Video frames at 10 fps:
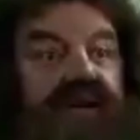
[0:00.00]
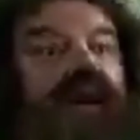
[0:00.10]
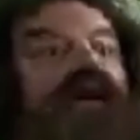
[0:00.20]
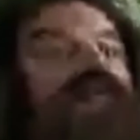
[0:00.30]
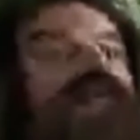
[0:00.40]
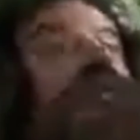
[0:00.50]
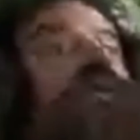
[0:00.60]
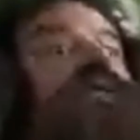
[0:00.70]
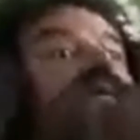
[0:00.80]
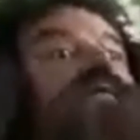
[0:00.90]
the last thing
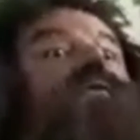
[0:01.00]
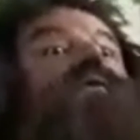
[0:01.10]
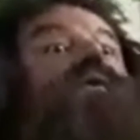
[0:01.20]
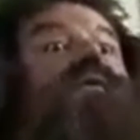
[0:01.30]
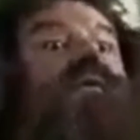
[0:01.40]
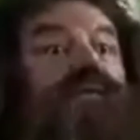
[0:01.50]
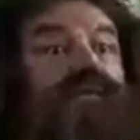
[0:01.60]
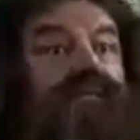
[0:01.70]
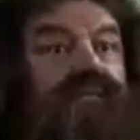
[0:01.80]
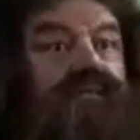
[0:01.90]
you ever do.
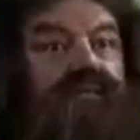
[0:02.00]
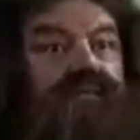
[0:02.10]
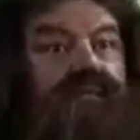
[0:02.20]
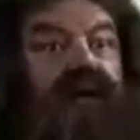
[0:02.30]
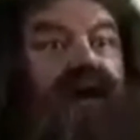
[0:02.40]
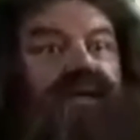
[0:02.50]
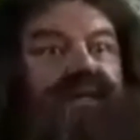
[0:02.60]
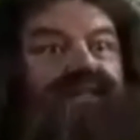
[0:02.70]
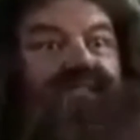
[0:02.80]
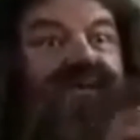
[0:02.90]
Now,
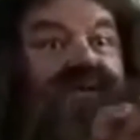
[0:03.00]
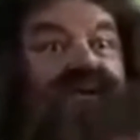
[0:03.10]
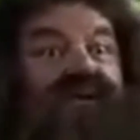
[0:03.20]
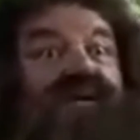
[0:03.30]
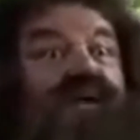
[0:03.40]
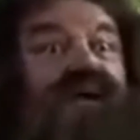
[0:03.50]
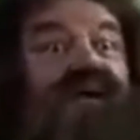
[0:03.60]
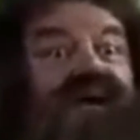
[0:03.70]
who'd like